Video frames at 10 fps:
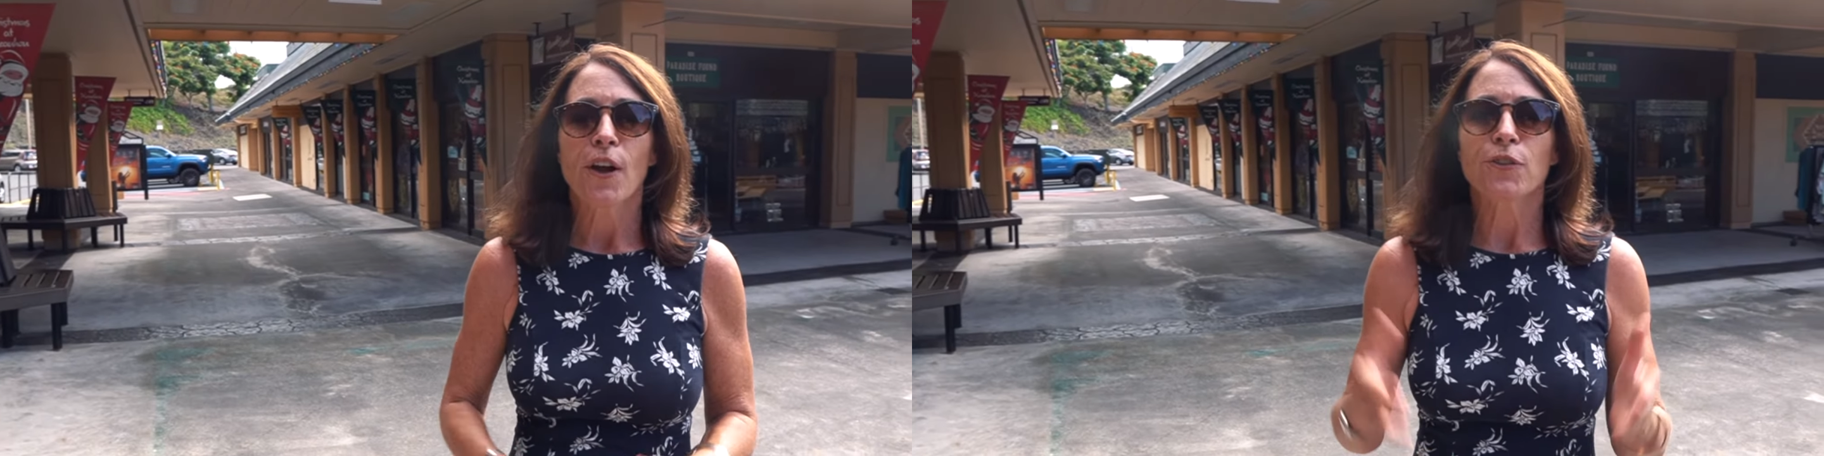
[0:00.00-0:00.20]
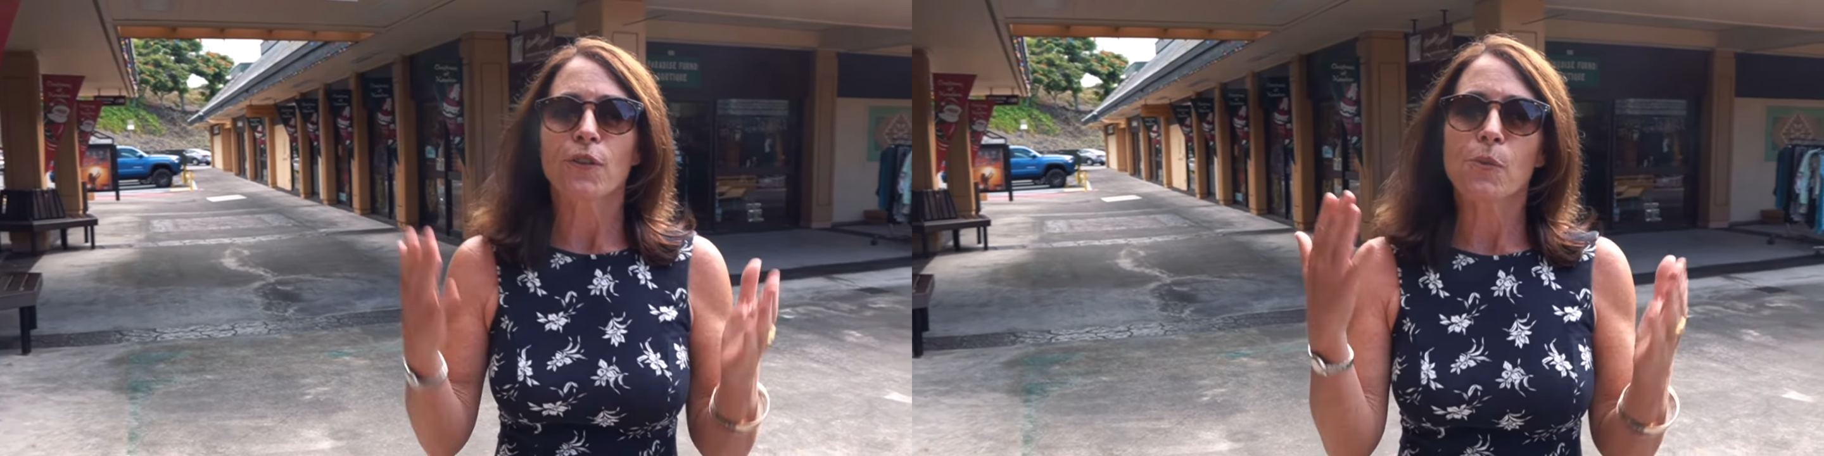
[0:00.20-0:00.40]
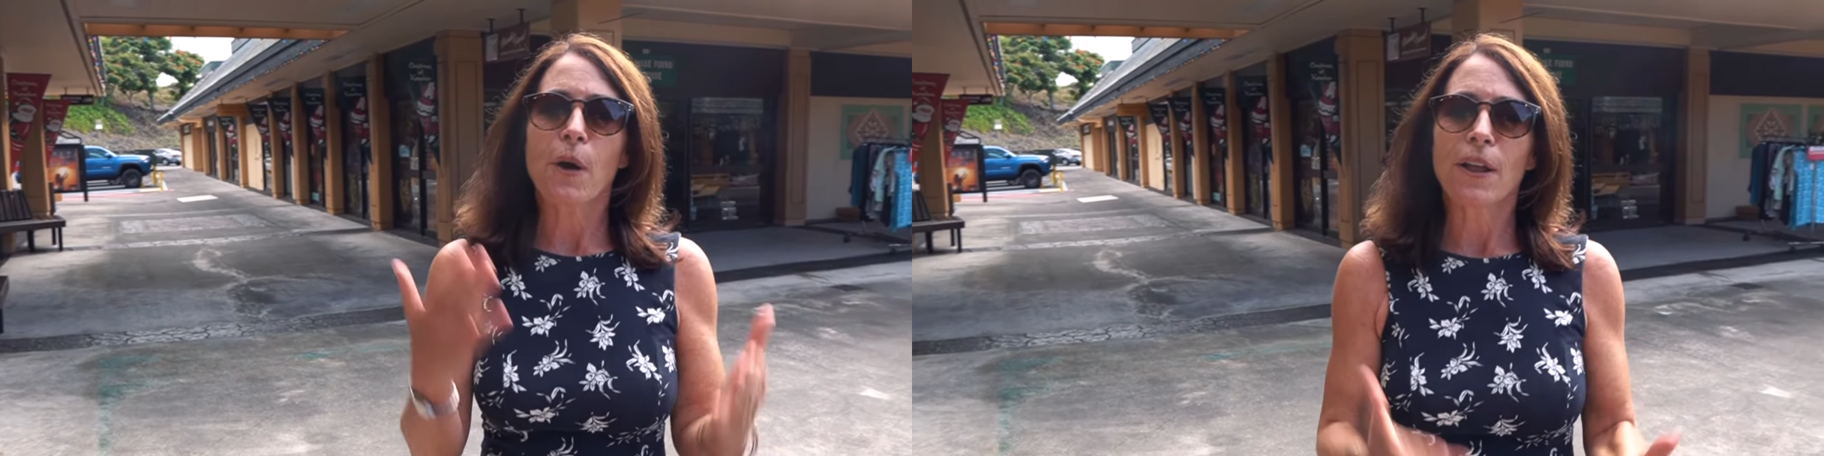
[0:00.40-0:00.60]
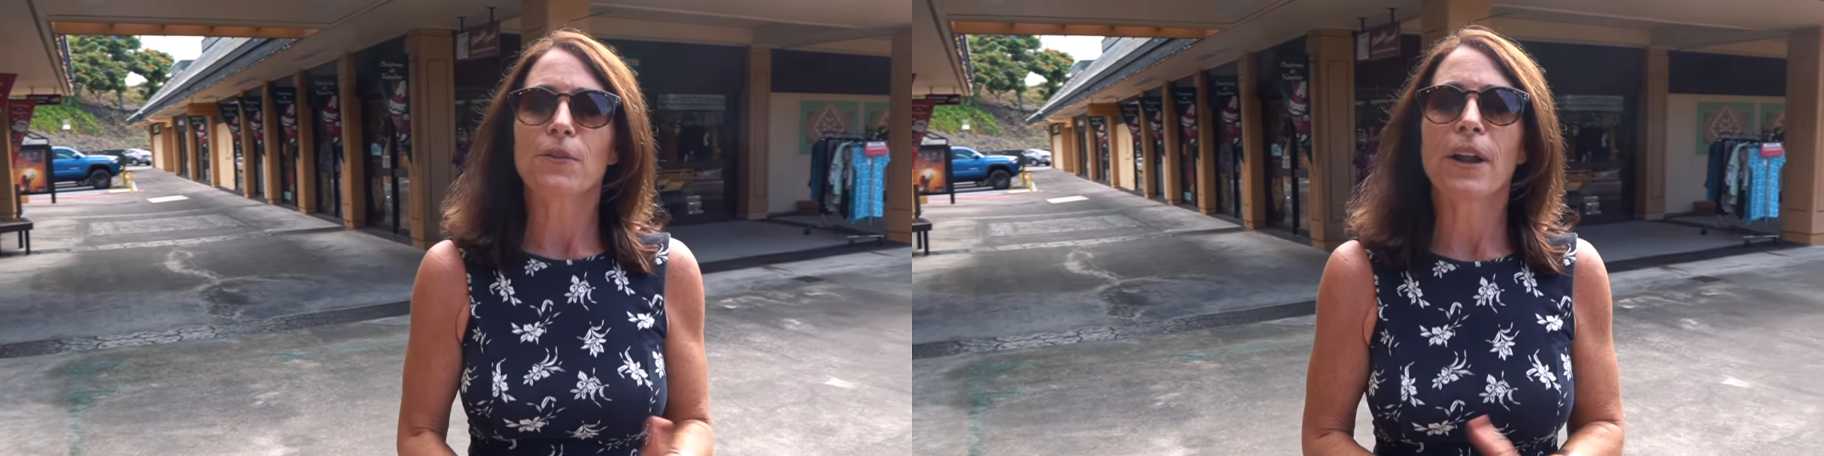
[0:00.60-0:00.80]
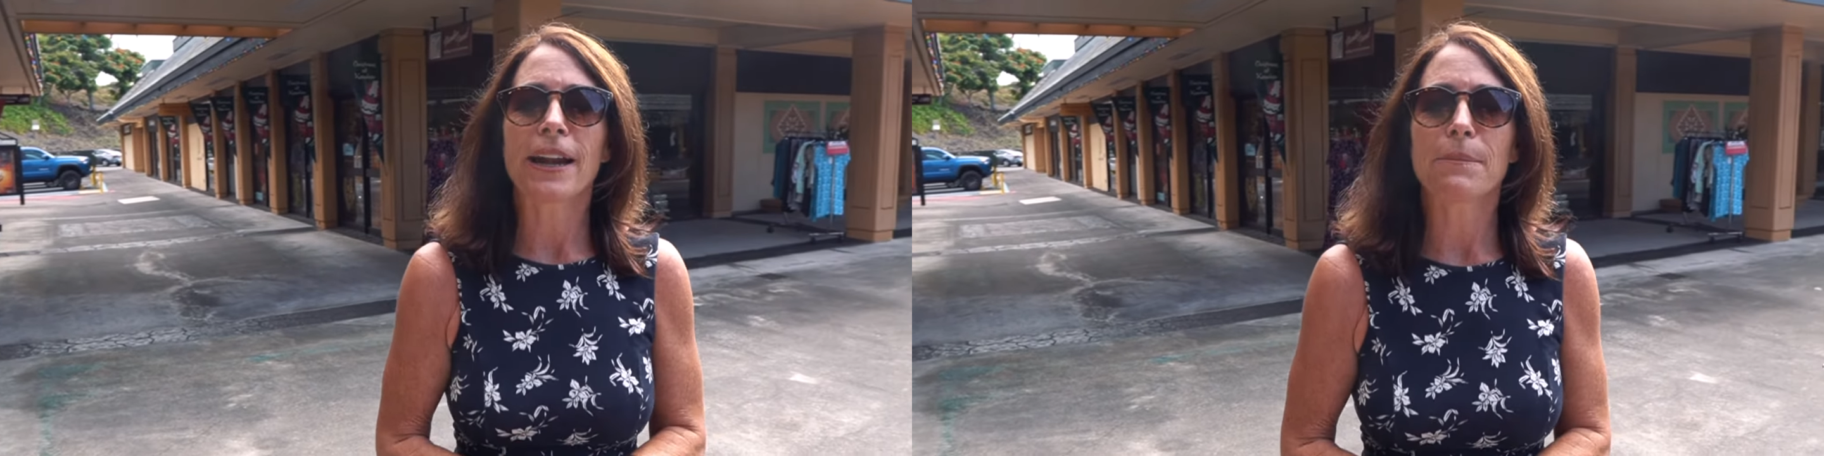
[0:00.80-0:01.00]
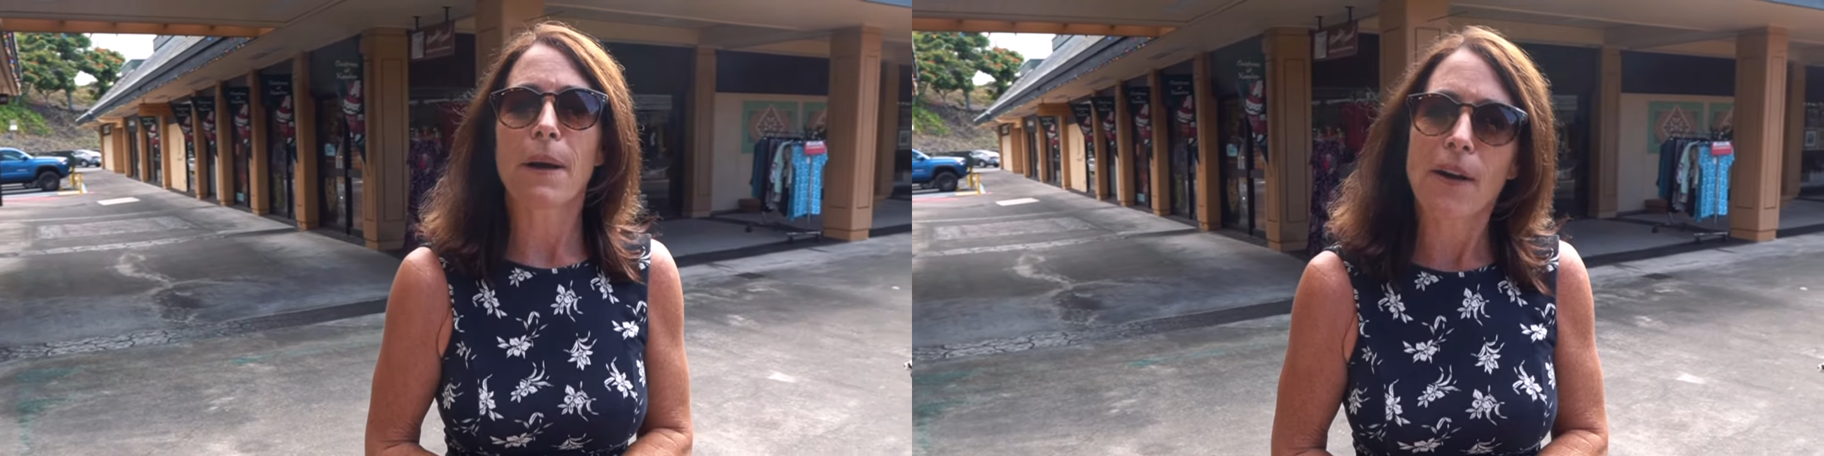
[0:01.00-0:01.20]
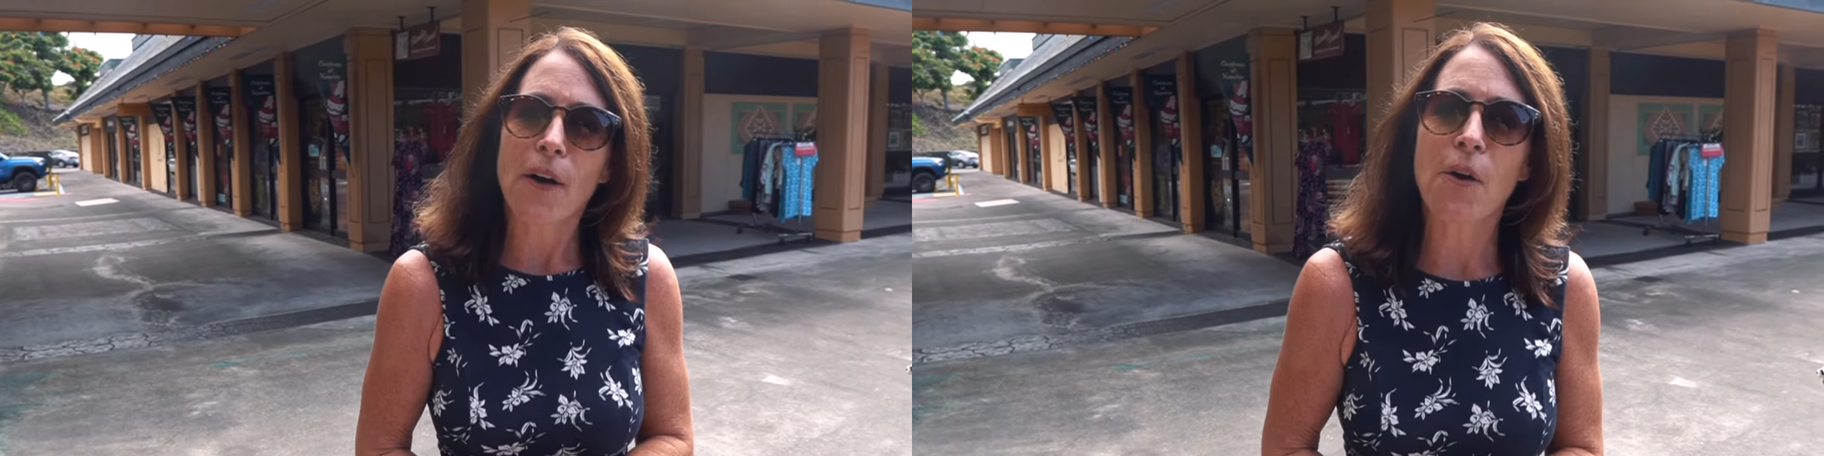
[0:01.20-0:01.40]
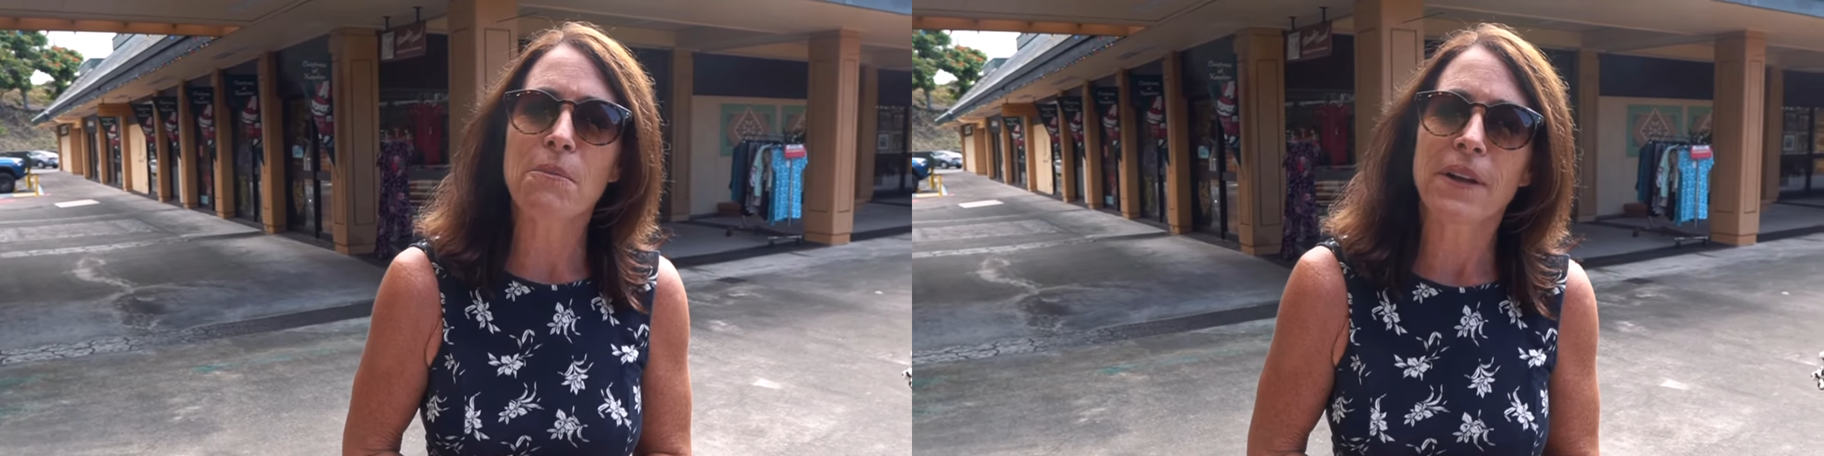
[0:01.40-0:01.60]
So if you want to learn how to buy a
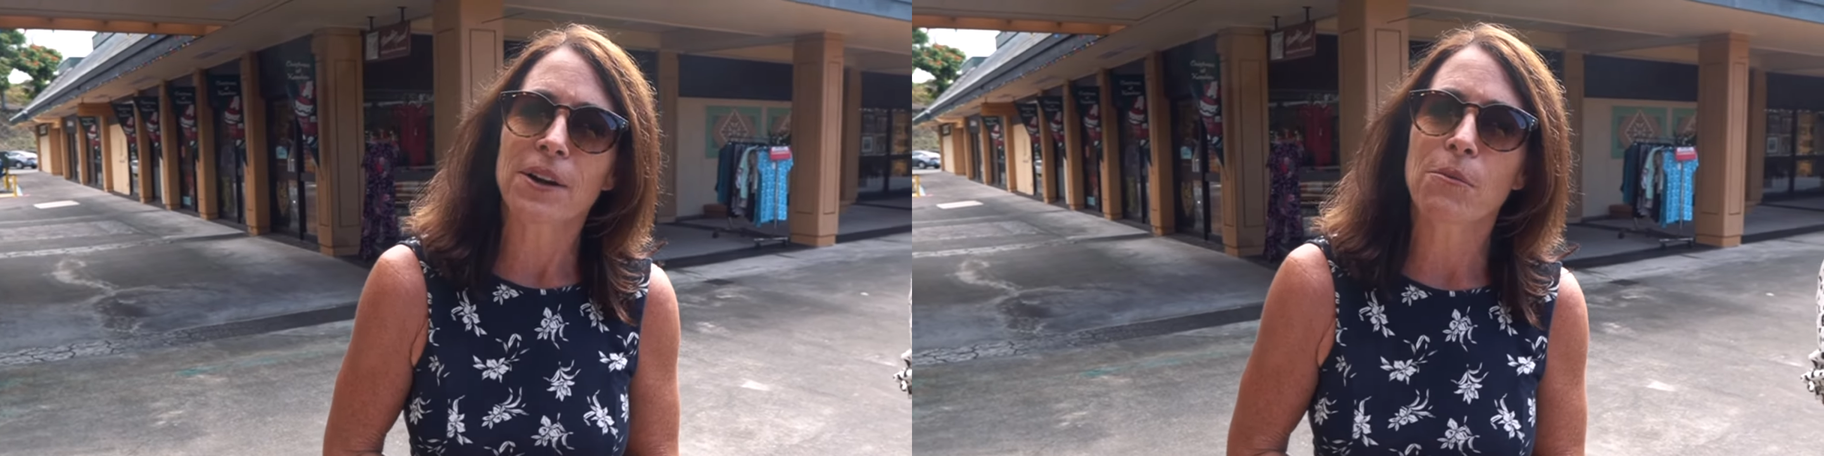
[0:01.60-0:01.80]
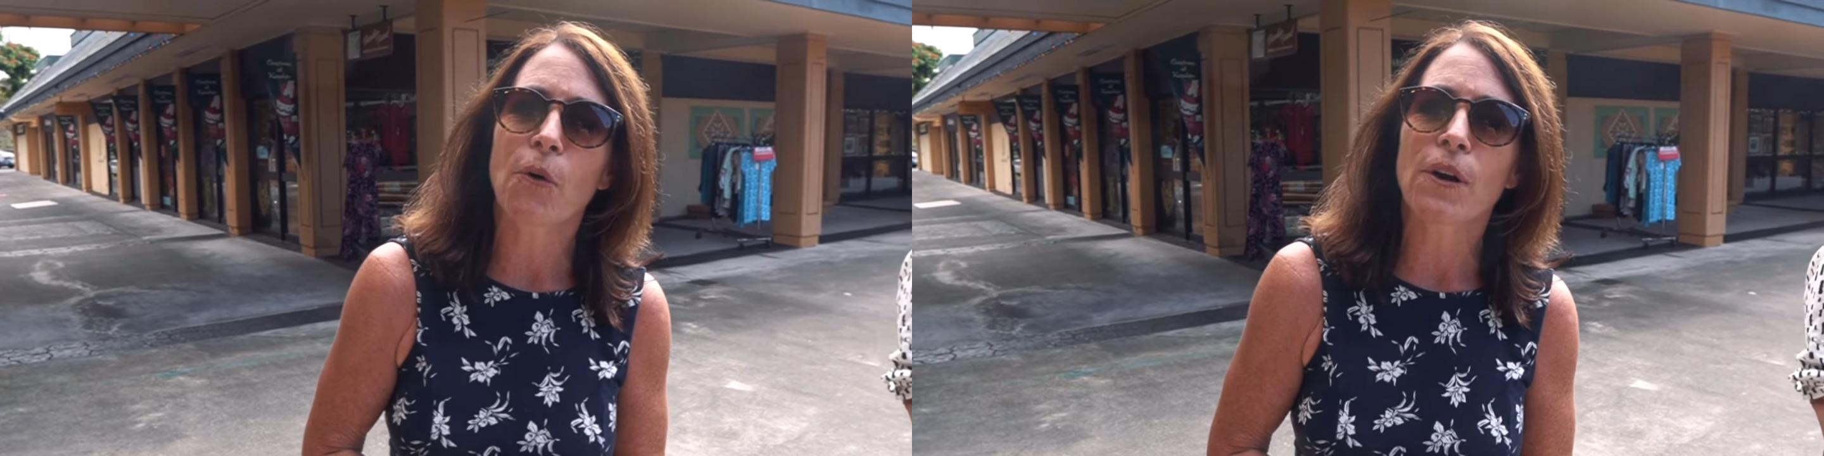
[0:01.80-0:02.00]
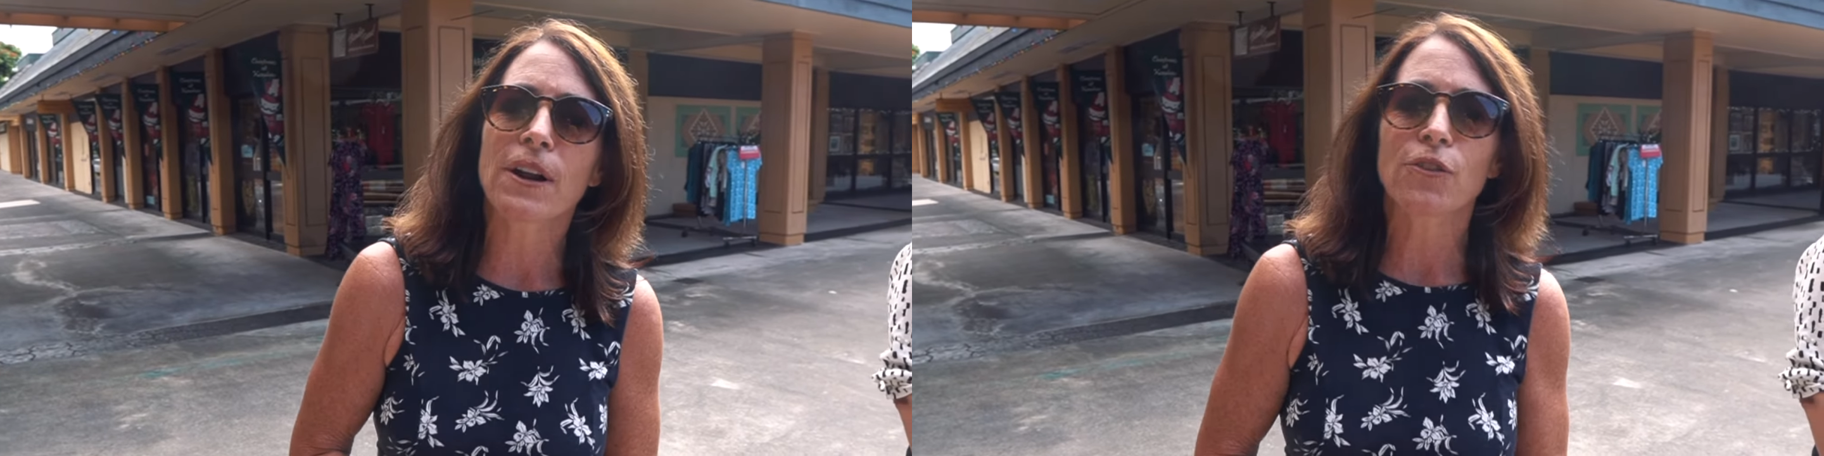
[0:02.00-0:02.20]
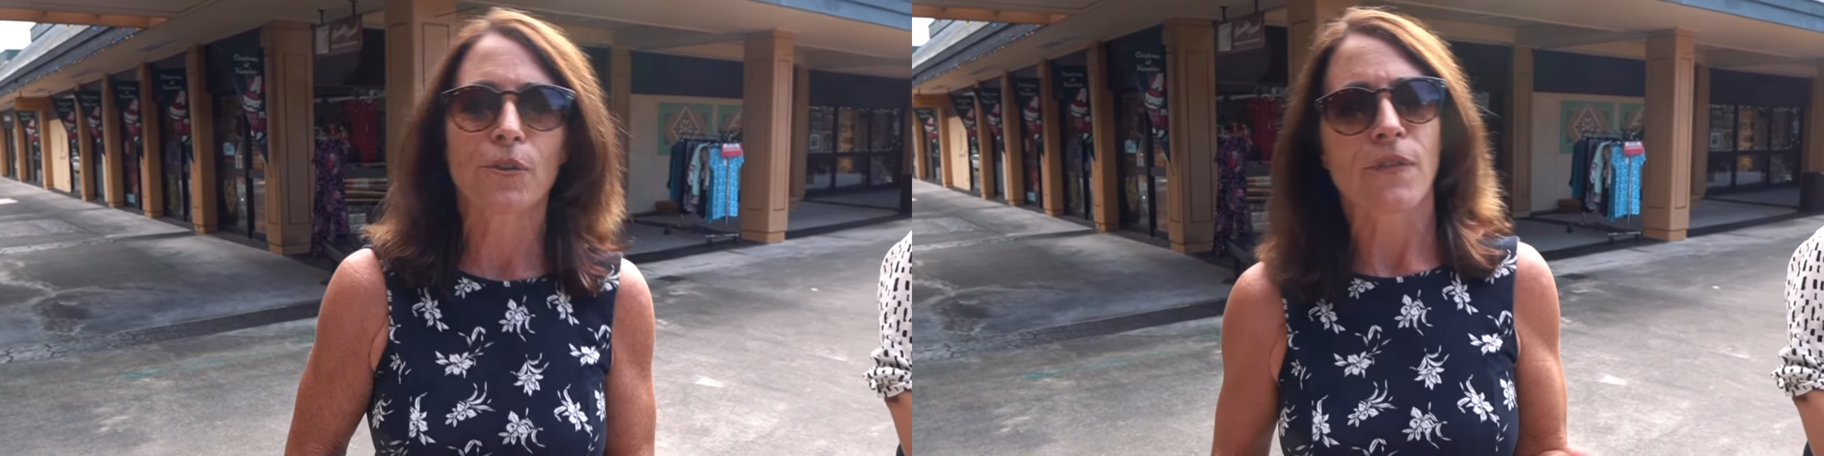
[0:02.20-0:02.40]
home, get a mortgage, or